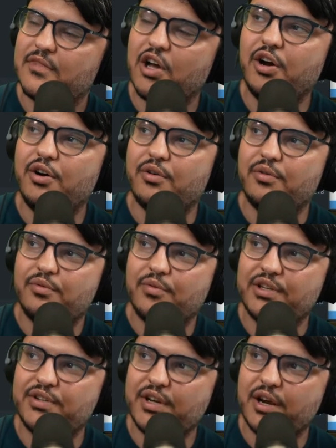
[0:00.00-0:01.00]
Oh,
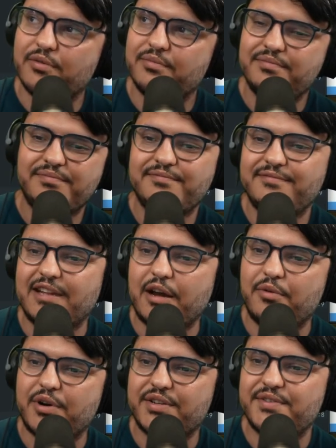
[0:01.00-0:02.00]
what do you know? Now
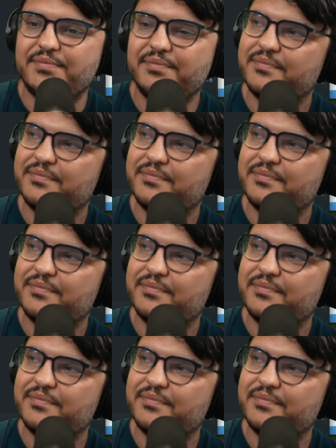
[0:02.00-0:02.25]
it works.